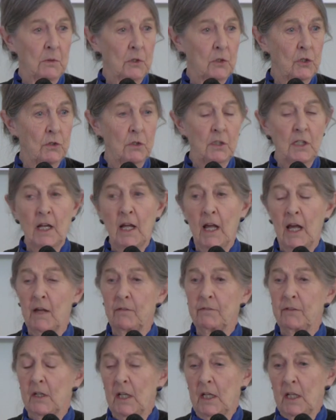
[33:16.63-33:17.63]
We should
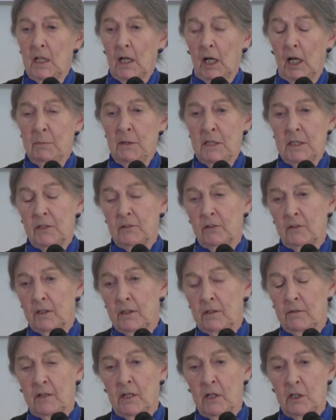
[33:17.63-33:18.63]
have, I mean, there's a
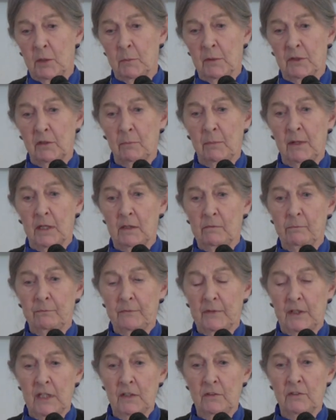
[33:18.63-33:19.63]
lot of arguments about
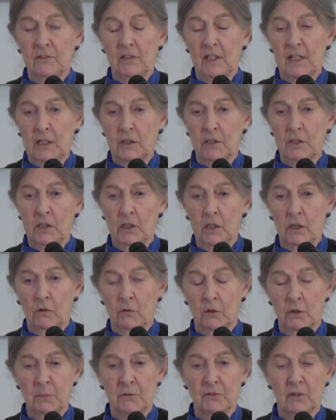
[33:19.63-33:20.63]
kin selection and
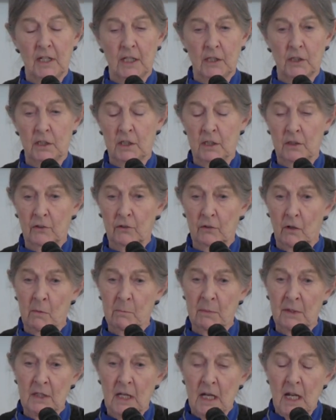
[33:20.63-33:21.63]
group selection and so on,
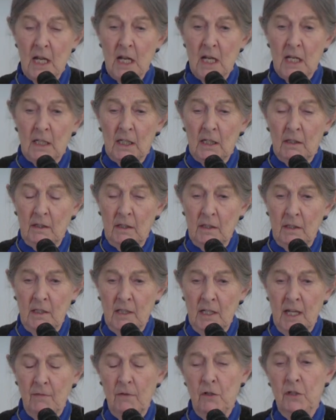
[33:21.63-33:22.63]
but in
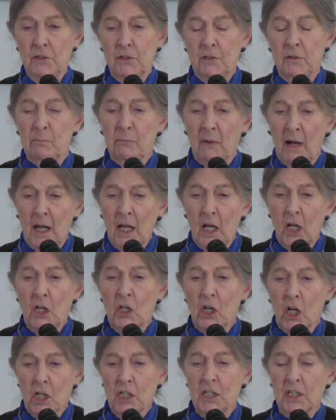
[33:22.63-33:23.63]
an evolution,
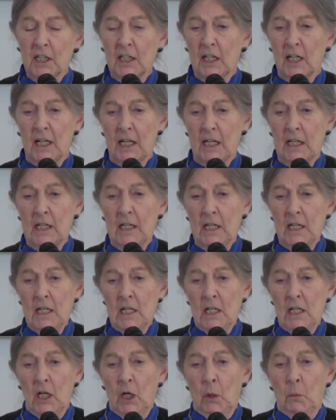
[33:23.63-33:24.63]
biologically,
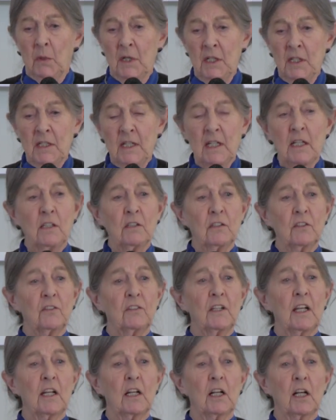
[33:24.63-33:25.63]
we need to
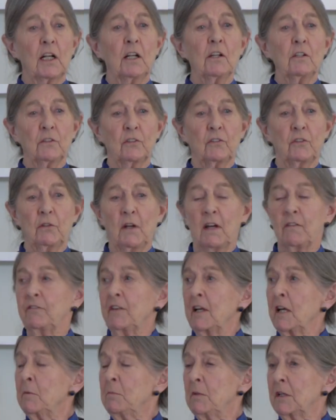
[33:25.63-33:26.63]
stay close to our
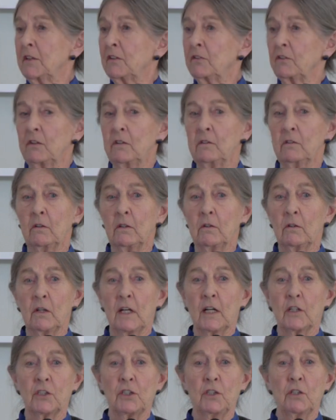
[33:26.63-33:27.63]
families, and
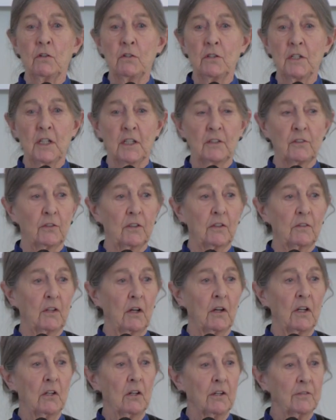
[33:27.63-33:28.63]
our children are sort of
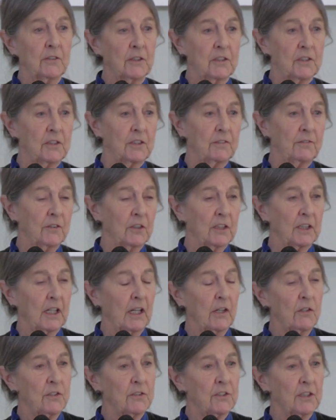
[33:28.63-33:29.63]
going off into different
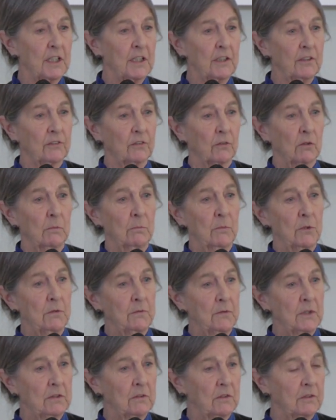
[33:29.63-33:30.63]
countries or
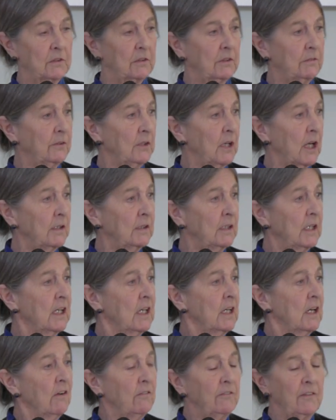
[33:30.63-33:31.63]
moving to different, and
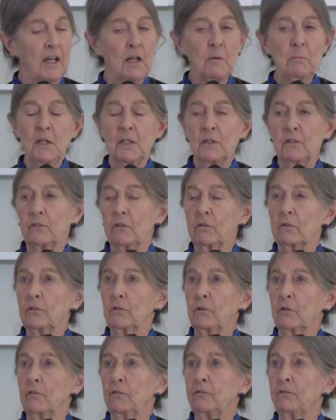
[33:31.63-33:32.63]
families are
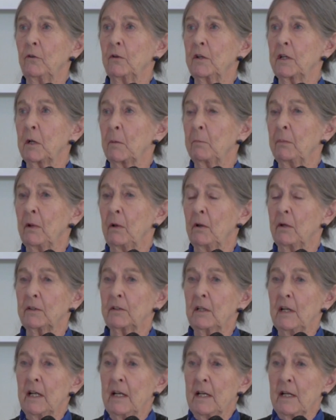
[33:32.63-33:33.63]
sort of falling
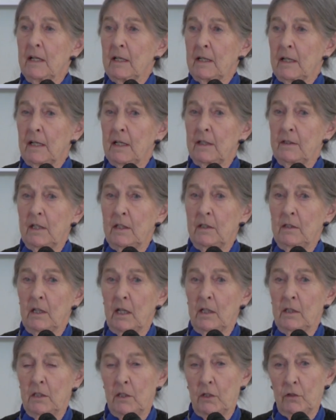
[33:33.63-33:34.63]
apart. And then
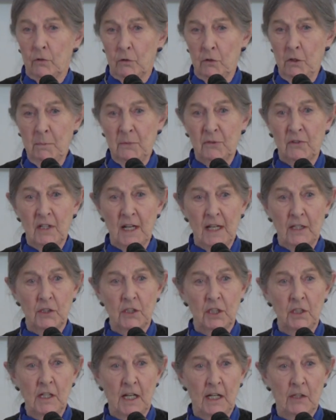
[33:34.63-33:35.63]
and the group
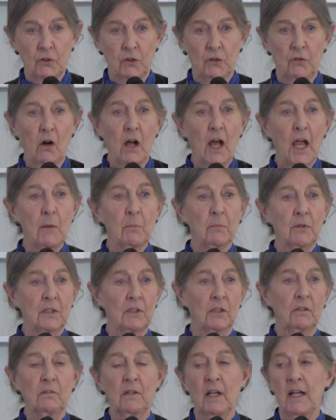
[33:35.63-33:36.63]
selection, our tribe, we
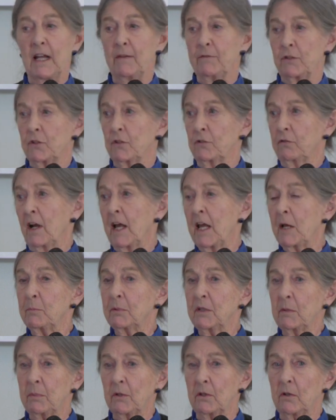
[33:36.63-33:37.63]
don't have a tribe
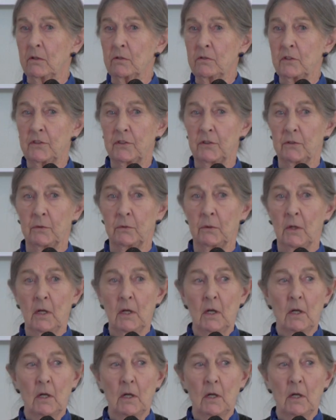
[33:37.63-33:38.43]
we belong to.